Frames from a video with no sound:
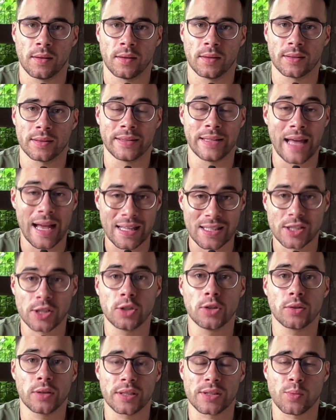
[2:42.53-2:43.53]
That's
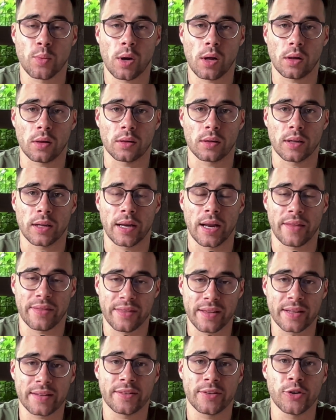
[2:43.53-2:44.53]
good as well, and I
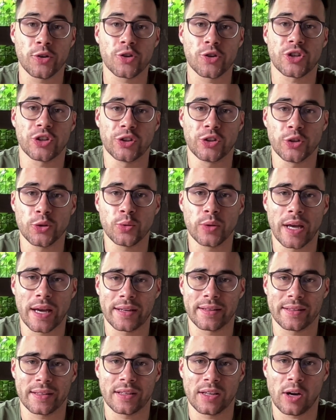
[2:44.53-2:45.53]
think you should do
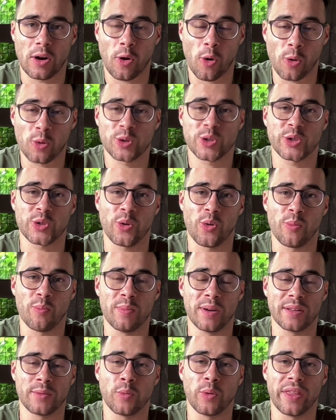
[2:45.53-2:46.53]
that also.
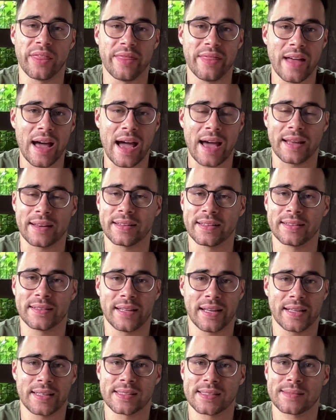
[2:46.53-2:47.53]
But with that, it
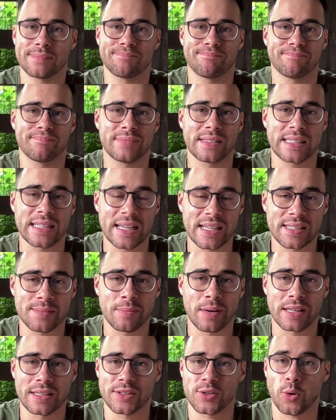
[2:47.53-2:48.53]
takes 6
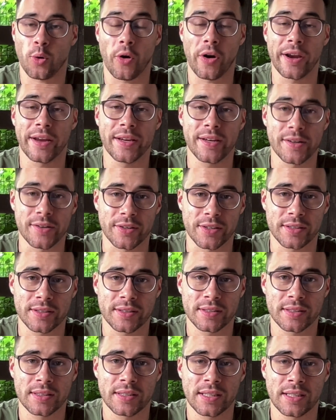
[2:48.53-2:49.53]
months or a year
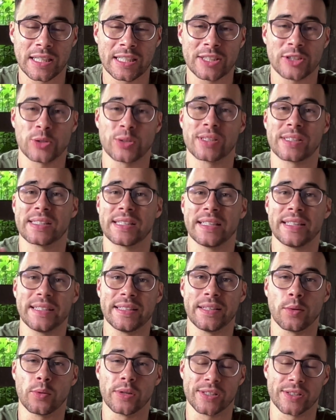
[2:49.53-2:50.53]
to see
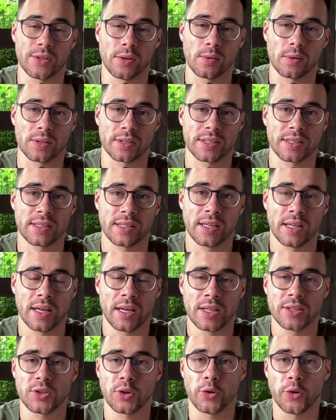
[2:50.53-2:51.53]
the results.
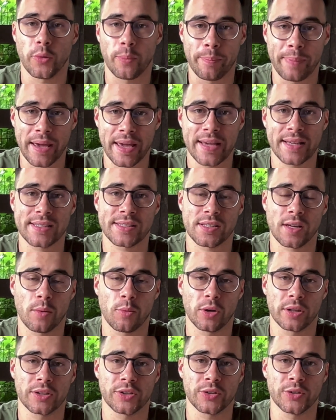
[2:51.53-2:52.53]
So you're paying
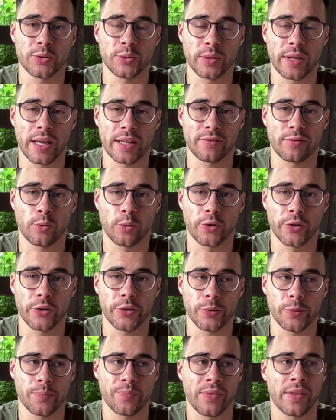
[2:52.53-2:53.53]
someone to do that for you,